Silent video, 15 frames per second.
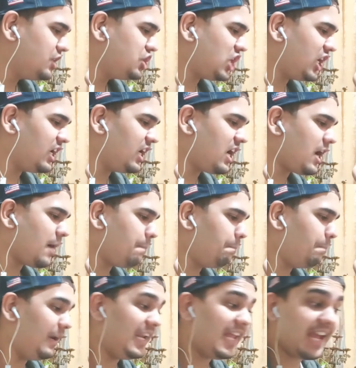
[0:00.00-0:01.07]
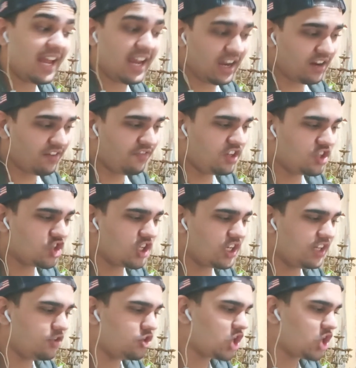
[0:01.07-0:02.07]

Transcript: ChungHa Play featuring